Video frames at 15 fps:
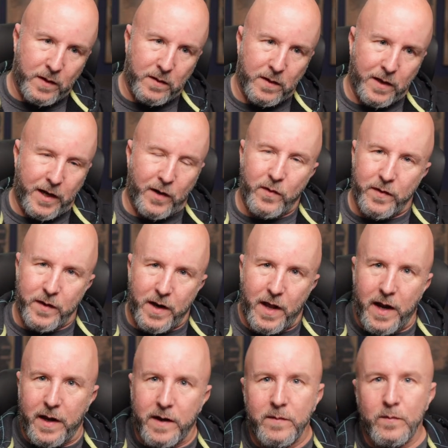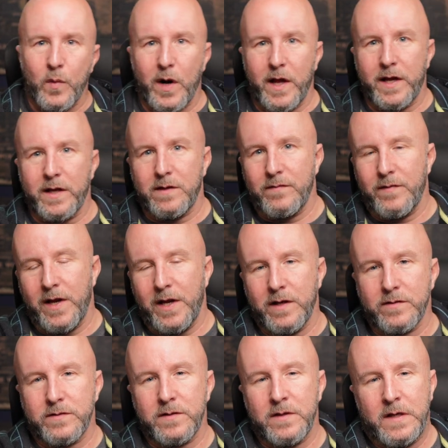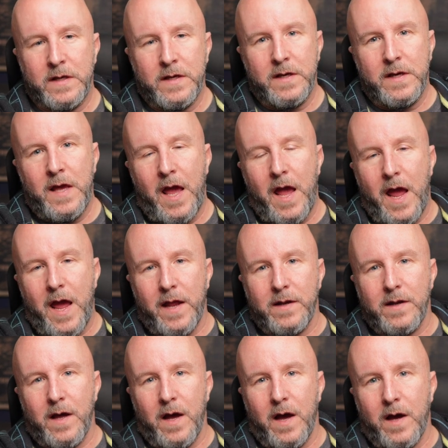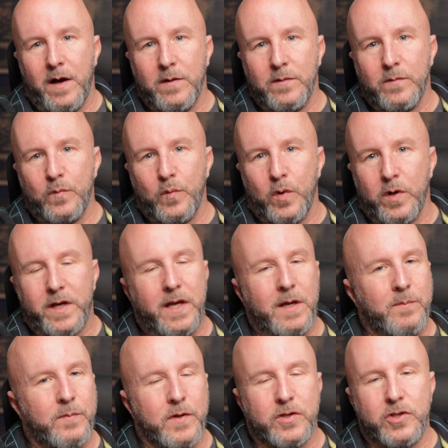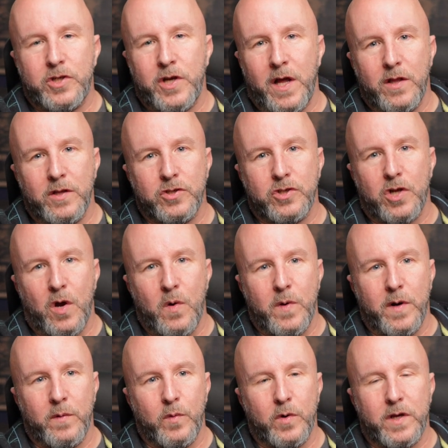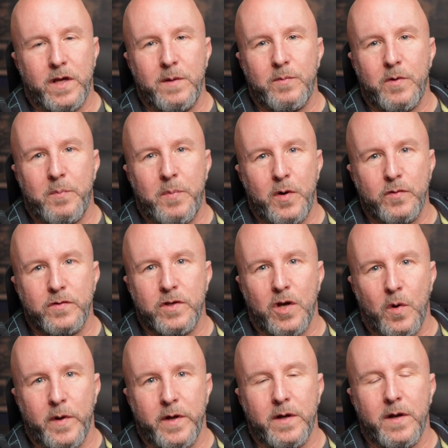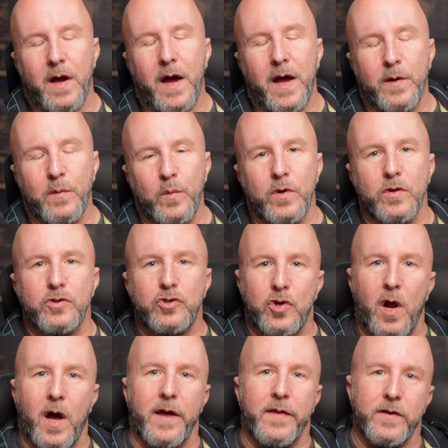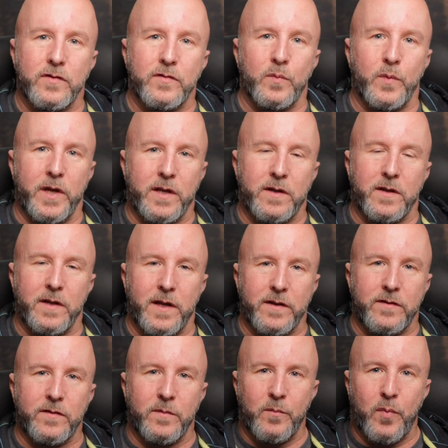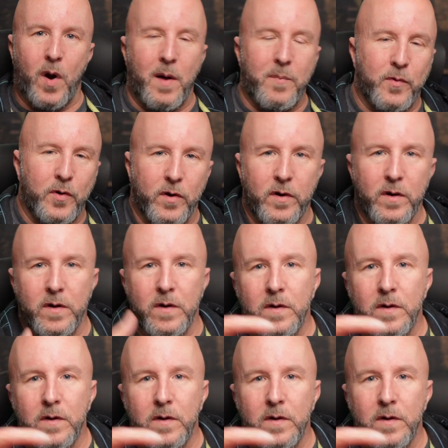later in the day when I get to Vegas. And we'll keep this challenge going. We'll keep the post going. I will try this week to get some proper